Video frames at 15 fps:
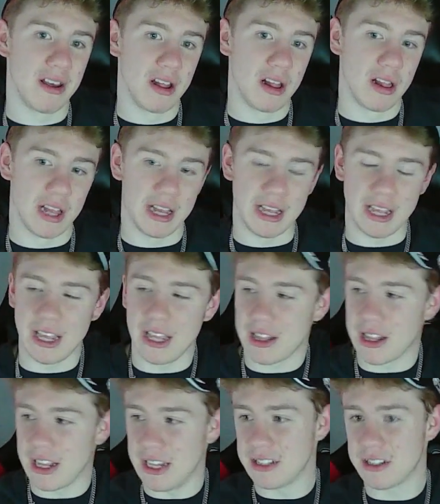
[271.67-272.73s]
like,
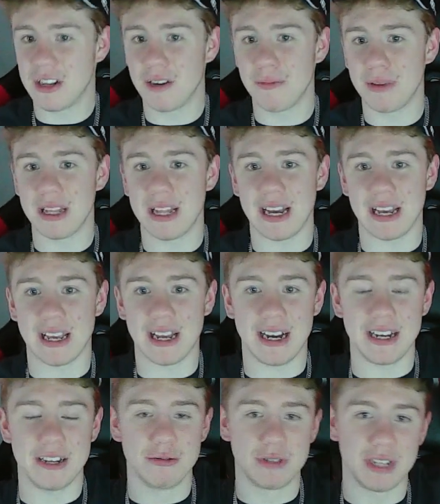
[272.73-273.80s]
he's gonna be that guy
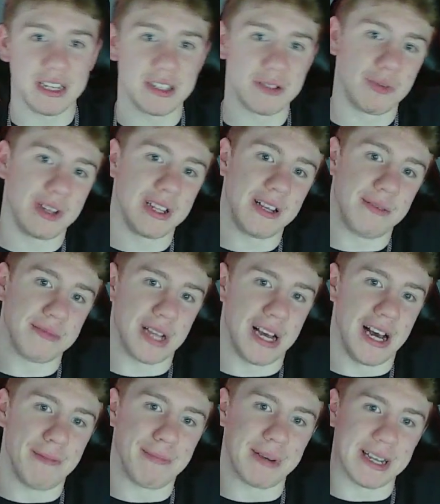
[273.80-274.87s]
who takes Williams
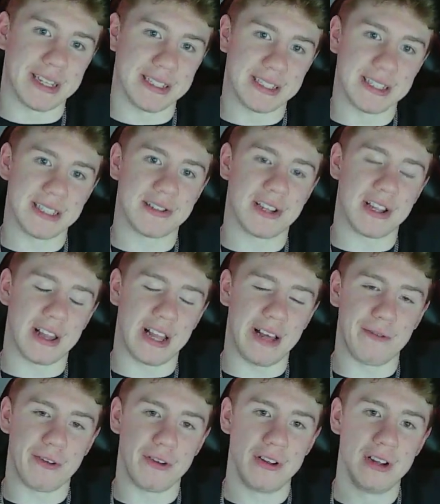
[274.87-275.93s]
up a consistent
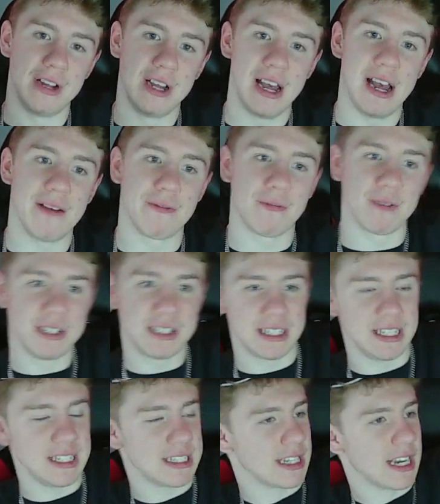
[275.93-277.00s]
level every
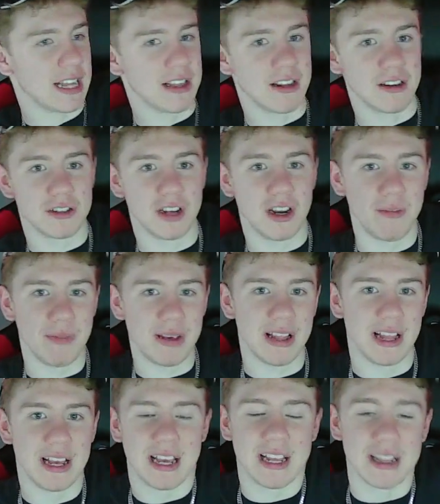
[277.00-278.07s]
season, and they're gonna be,
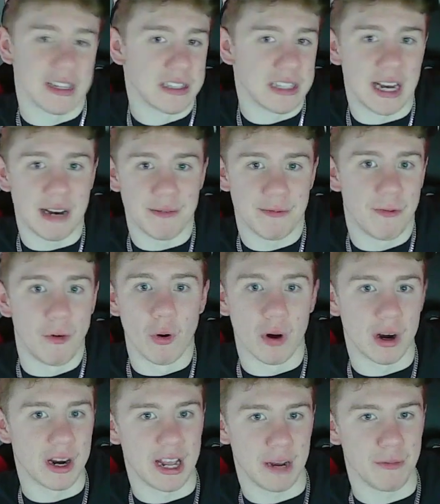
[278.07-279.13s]
like, in the top four
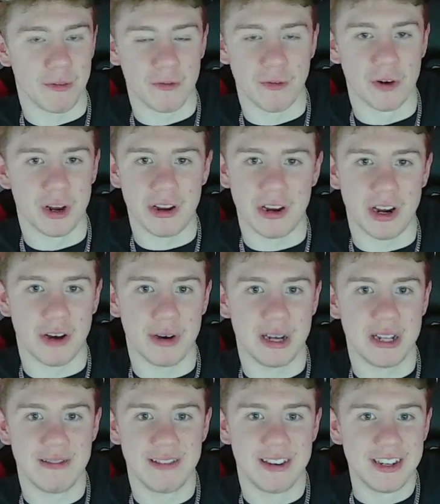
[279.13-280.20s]
again before you know
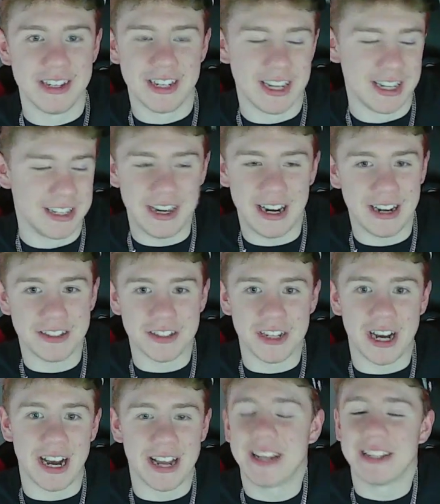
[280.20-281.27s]
it.
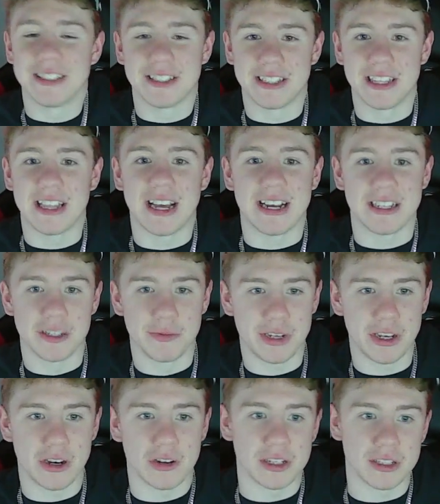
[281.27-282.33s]
I can see that, to be
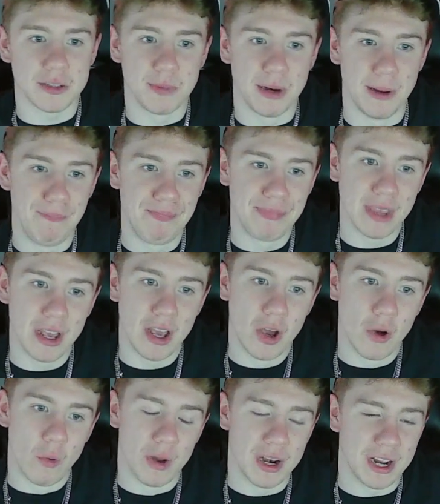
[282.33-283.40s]
honest, but
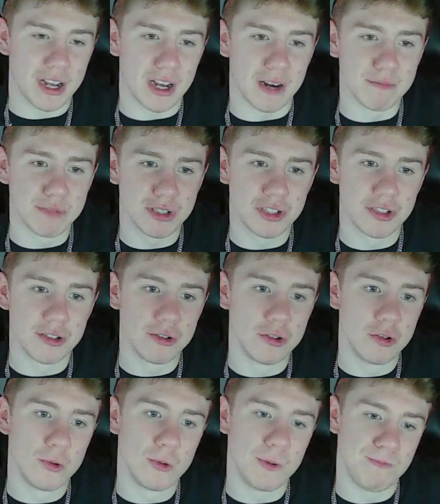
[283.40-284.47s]
when it comes
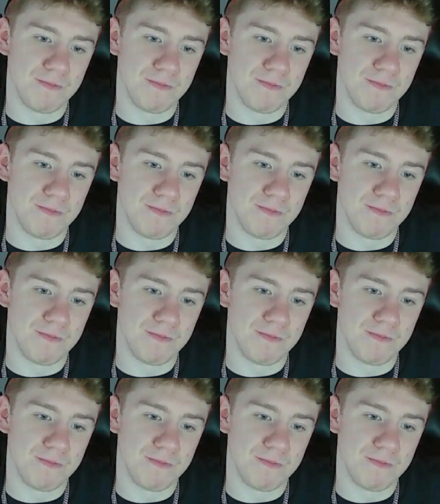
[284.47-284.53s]
to